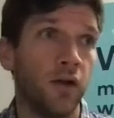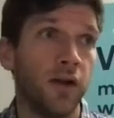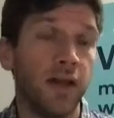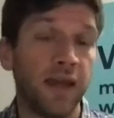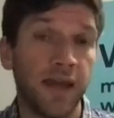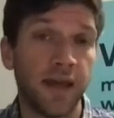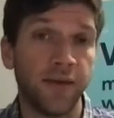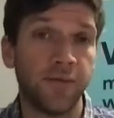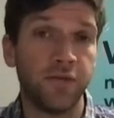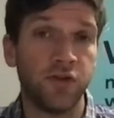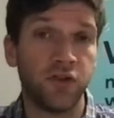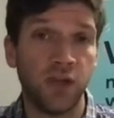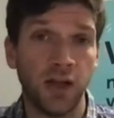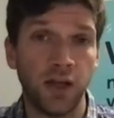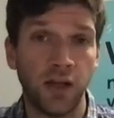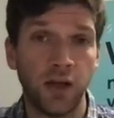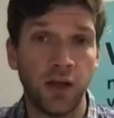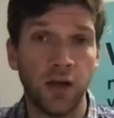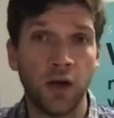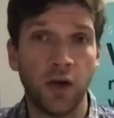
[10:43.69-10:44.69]

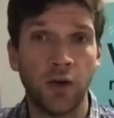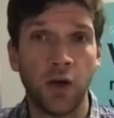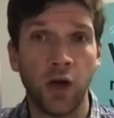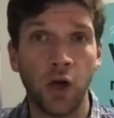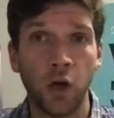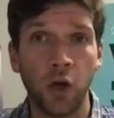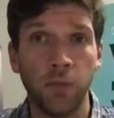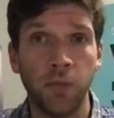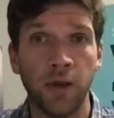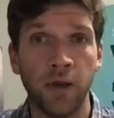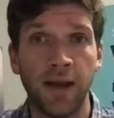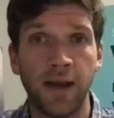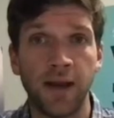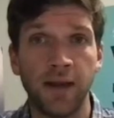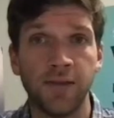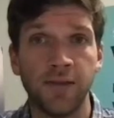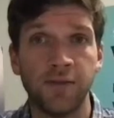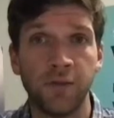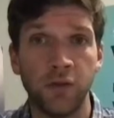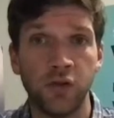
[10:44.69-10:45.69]
EFG, and I'd hope that
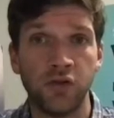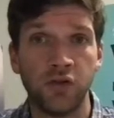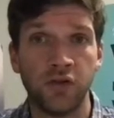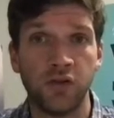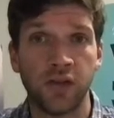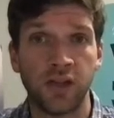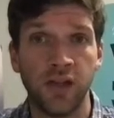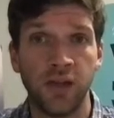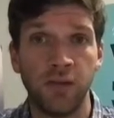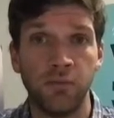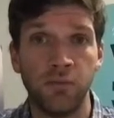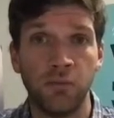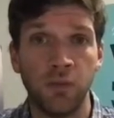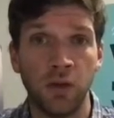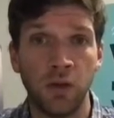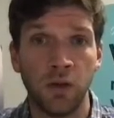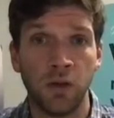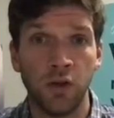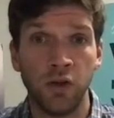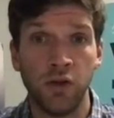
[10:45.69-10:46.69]
any future scheme
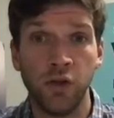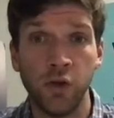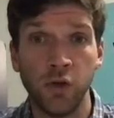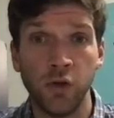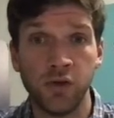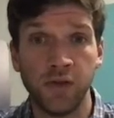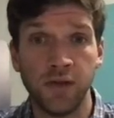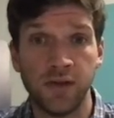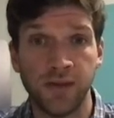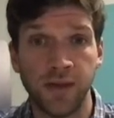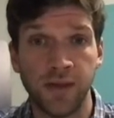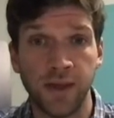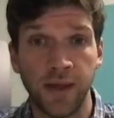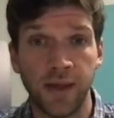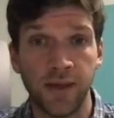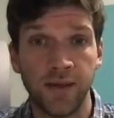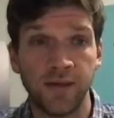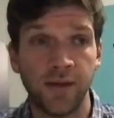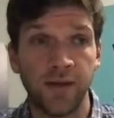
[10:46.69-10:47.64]
uses this,